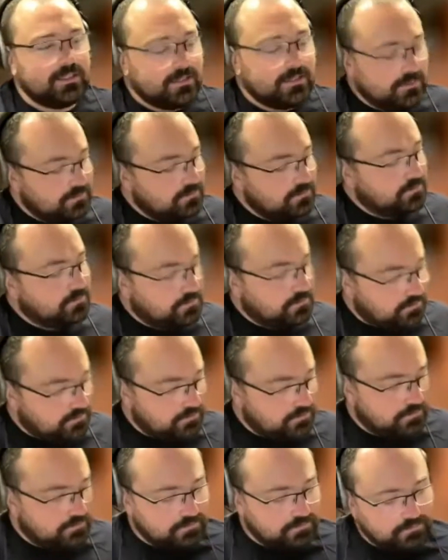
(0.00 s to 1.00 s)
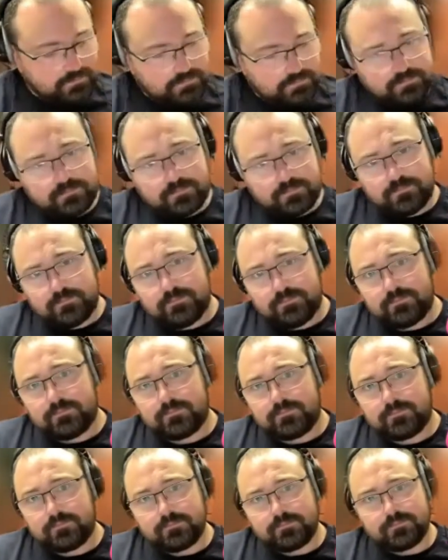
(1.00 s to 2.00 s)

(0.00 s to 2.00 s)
The guy's been around the locker room for